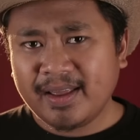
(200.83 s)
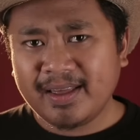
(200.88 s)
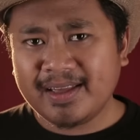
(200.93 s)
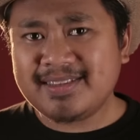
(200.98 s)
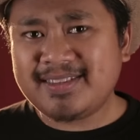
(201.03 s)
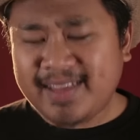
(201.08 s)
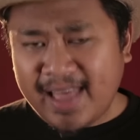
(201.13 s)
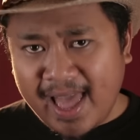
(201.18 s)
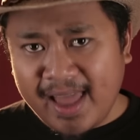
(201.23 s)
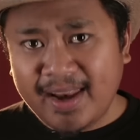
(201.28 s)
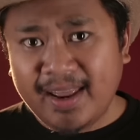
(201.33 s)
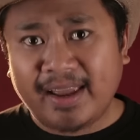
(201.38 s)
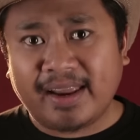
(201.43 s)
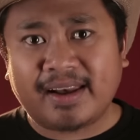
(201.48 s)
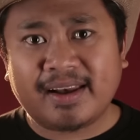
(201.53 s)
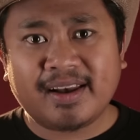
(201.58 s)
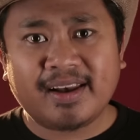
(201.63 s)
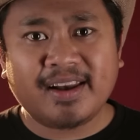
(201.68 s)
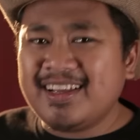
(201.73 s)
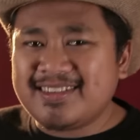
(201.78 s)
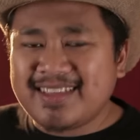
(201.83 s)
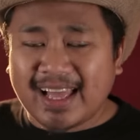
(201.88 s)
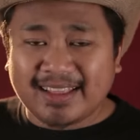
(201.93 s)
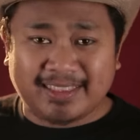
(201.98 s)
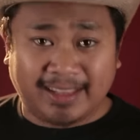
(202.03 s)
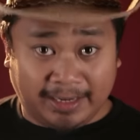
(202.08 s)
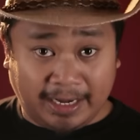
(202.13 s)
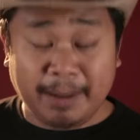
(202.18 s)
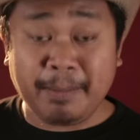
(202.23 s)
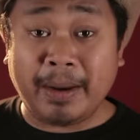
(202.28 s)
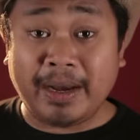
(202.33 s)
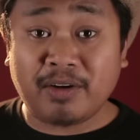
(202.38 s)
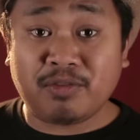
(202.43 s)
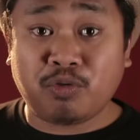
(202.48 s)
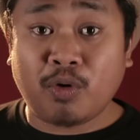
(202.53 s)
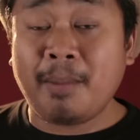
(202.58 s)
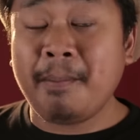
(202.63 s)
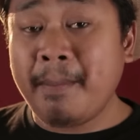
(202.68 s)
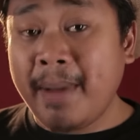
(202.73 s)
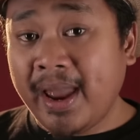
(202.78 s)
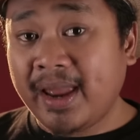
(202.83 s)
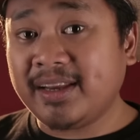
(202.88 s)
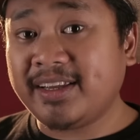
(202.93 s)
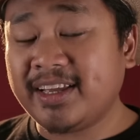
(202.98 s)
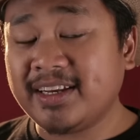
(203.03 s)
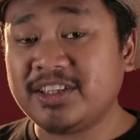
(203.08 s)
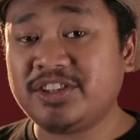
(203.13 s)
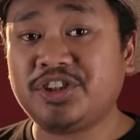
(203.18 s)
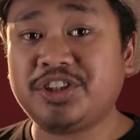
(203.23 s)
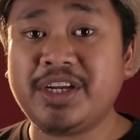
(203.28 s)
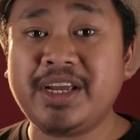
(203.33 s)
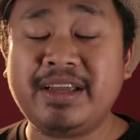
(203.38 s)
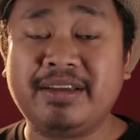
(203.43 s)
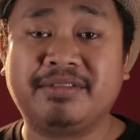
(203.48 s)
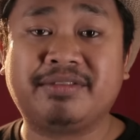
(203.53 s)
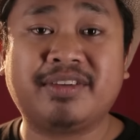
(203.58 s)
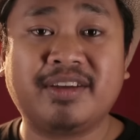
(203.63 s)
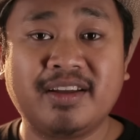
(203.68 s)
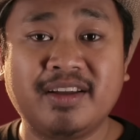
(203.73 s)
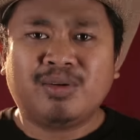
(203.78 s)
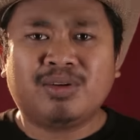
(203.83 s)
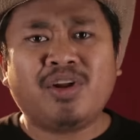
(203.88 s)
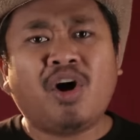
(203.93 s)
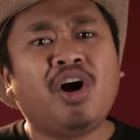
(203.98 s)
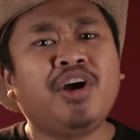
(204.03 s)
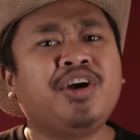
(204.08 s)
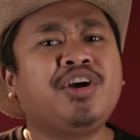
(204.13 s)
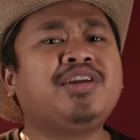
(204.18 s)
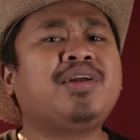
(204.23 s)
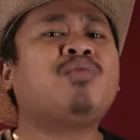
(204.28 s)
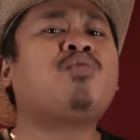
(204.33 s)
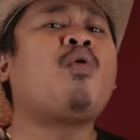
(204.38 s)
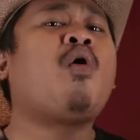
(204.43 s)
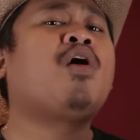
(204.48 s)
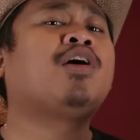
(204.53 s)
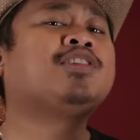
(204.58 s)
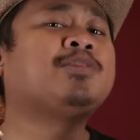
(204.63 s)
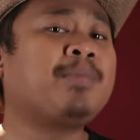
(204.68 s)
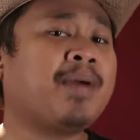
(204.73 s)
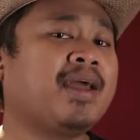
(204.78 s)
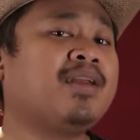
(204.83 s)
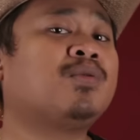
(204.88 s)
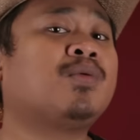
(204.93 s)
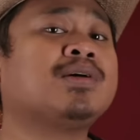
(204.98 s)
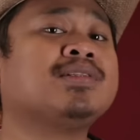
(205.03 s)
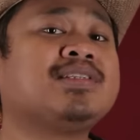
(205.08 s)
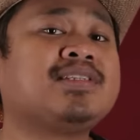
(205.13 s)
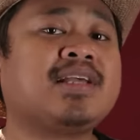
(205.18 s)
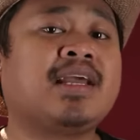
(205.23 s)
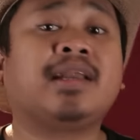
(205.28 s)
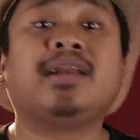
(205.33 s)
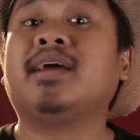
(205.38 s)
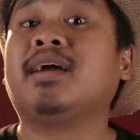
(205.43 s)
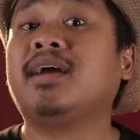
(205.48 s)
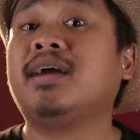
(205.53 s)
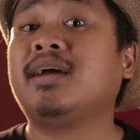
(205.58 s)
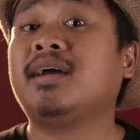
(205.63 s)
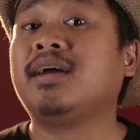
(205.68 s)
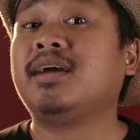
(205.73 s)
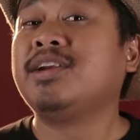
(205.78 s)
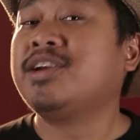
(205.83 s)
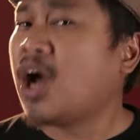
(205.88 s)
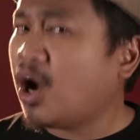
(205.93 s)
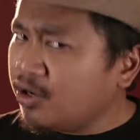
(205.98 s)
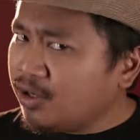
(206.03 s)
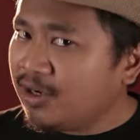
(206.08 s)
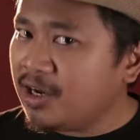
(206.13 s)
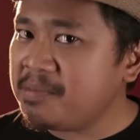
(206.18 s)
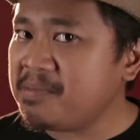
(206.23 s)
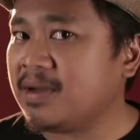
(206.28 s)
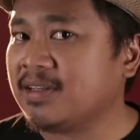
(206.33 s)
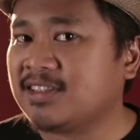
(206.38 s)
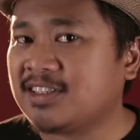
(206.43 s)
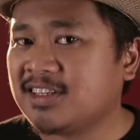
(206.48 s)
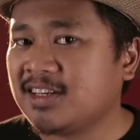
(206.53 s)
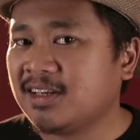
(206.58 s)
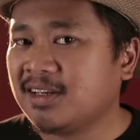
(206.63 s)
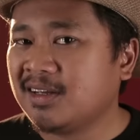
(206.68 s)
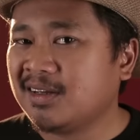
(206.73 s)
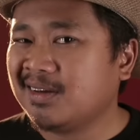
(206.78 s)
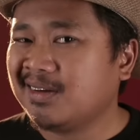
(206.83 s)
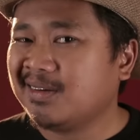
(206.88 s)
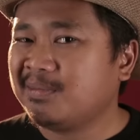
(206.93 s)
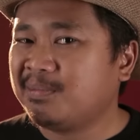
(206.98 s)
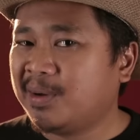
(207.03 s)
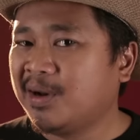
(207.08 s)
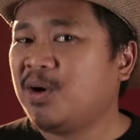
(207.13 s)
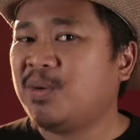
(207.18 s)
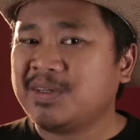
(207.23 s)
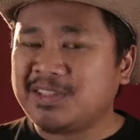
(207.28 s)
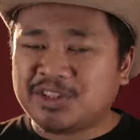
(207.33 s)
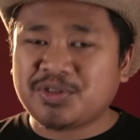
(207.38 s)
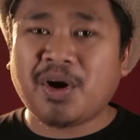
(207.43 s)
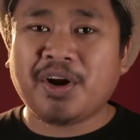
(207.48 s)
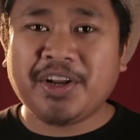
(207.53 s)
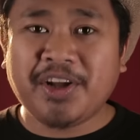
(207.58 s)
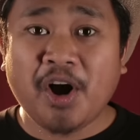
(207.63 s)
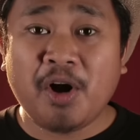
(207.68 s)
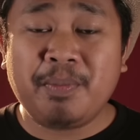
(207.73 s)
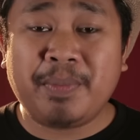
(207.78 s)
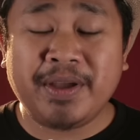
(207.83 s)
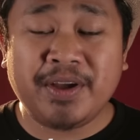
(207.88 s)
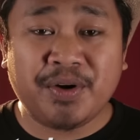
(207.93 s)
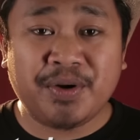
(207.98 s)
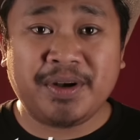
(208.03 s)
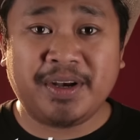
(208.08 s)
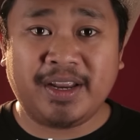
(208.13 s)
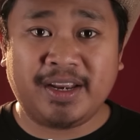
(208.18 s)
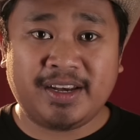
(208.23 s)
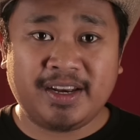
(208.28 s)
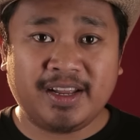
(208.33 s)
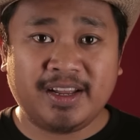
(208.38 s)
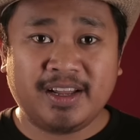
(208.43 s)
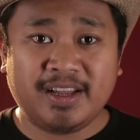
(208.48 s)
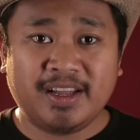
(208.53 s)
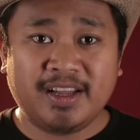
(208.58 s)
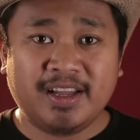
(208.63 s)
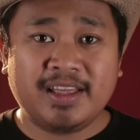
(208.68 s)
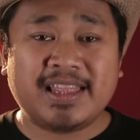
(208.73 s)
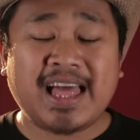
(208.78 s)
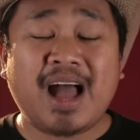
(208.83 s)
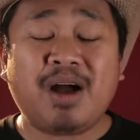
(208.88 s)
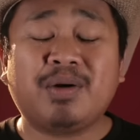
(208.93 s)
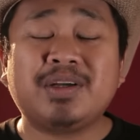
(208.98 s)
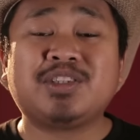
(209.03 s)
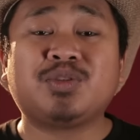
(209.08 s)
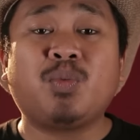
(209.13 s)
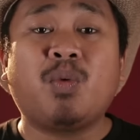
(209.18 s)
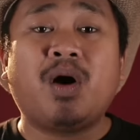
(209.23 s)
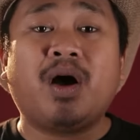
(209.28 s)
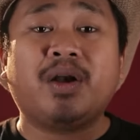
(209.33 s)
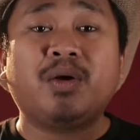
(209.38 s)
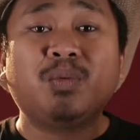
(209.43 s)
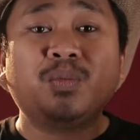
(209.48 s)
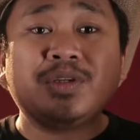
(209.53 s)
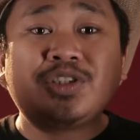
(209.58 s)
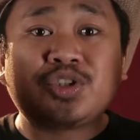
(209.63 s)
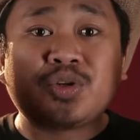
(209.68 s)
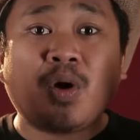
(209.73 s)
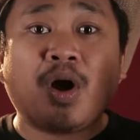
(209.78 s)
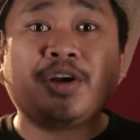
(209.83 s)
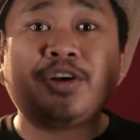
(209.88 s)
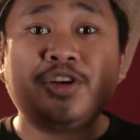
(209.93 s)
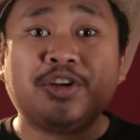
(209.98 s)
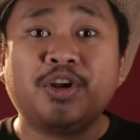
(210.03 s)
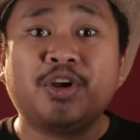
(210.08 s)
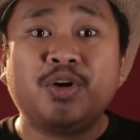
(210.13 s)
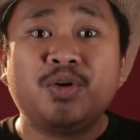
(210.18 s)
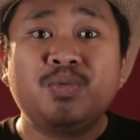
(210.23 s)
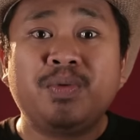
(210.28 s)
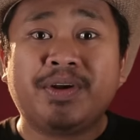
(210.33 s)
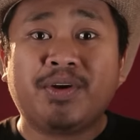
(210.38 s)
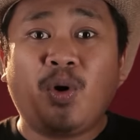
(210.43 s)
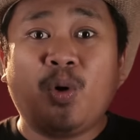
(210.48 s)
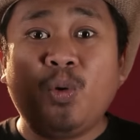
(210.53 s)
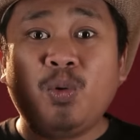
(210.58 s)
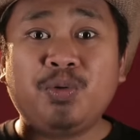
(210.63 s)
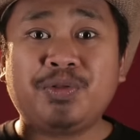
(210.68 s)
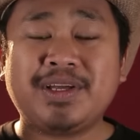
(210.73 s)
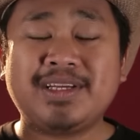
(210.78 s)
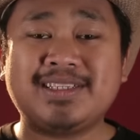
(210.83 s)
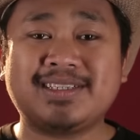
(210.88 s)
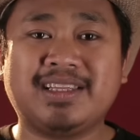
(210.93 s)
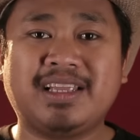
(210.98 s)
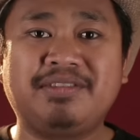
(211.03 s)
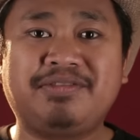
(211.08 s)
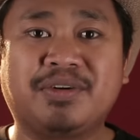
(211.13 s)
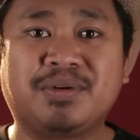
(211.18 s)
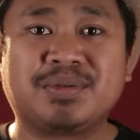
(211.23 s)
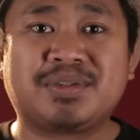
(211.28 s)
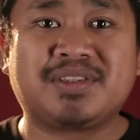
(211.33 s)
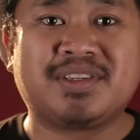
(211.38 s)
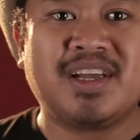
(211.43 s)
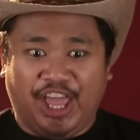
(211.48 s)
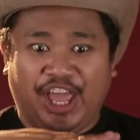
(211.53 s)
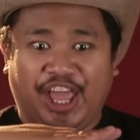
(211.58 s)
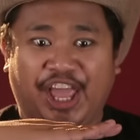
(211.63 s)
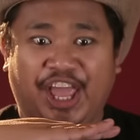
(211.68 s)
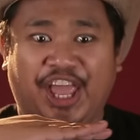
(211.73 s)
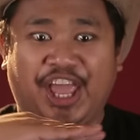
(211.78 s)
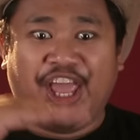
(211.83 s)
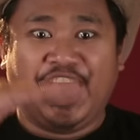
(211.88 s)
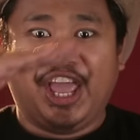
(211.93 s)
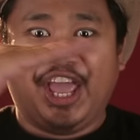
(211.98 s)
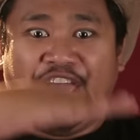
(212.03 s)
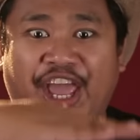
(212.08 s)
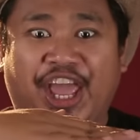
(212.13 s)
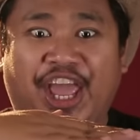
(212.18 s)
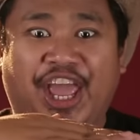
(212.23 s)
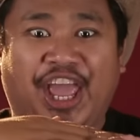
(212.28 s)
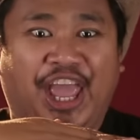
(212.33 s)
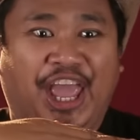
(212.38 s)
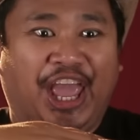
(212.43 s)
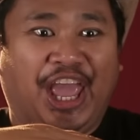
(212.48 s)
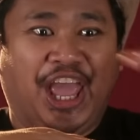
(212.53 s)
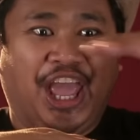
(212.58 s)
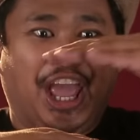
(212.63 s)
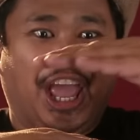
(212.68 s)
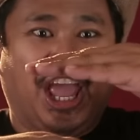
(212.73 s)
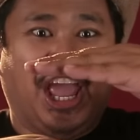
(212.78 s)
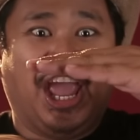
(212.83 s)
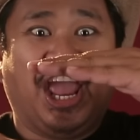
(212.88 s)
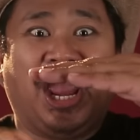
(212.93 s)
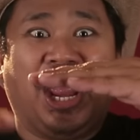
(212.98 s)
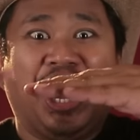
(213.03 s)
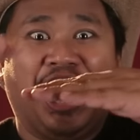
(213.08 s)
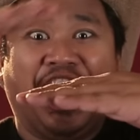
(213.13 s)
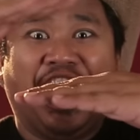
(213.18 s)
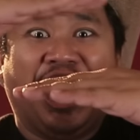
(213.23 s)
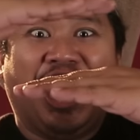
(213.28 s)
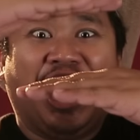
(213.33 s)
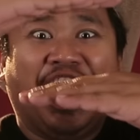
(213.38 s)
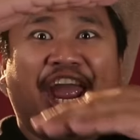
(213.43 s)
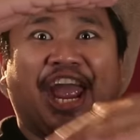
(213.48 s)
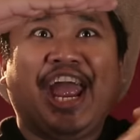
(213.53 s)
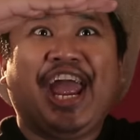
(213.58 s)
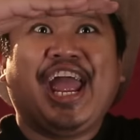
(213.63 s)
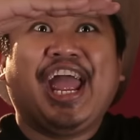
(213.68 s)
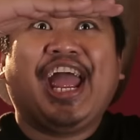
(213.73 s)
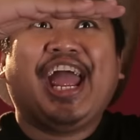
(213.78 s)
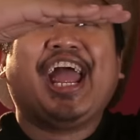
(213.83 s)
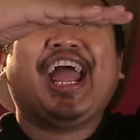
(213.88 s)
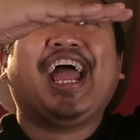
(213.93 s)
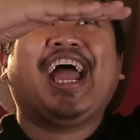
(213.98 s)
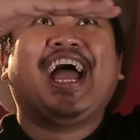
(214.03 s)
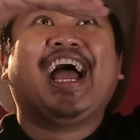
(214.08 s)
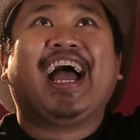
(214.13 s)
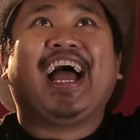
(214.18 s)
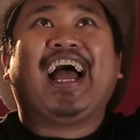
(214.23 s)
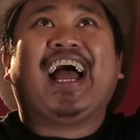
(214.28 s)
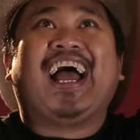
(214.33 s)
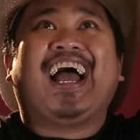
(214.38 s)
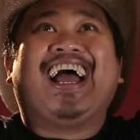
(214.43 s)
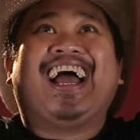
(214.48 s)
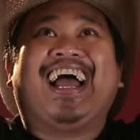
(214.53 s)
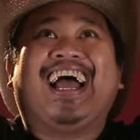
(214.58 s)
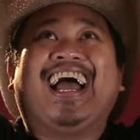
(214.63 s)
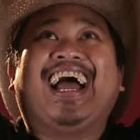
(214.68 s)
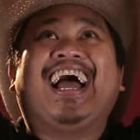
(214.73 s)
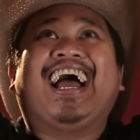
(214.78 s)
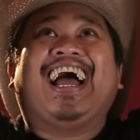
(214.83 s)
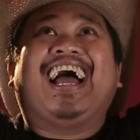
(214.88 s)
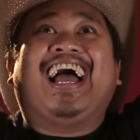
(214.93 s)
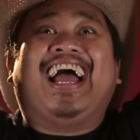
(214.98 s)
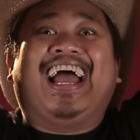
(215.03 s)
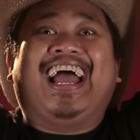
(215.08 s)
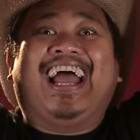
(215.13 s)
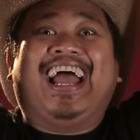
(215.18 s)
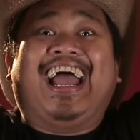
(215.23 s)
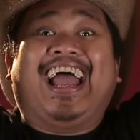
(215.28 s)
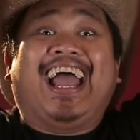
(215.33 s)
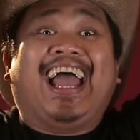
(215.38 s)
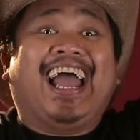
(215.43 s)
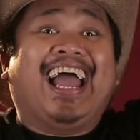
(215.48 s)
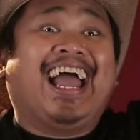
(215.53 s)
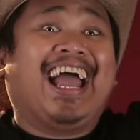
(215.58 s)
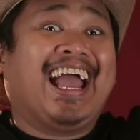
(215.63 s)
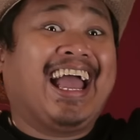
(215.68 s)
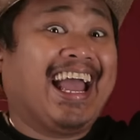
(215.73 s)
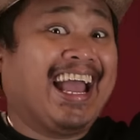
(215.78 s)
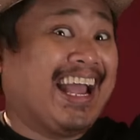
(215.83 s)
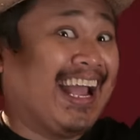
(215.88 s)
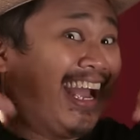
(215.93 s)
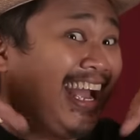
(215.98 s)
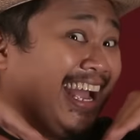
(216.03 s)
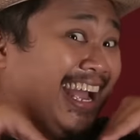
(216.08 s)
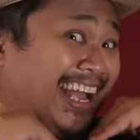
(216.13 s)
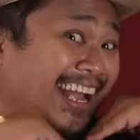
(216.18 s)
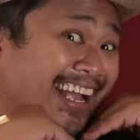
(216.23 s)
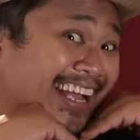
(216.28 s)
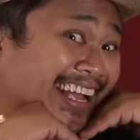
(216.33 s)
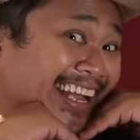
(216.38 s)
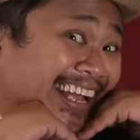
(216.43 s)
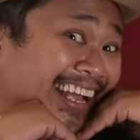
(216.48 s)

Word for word: is that it? Is that the limit of what man can achieve? Well, I heard a wise man once said, Know your limits, but always try to go beyond it. And that is what we're trying to do with all these levels. All the levels of goodness are of equal importance because at the end of the day, it's not about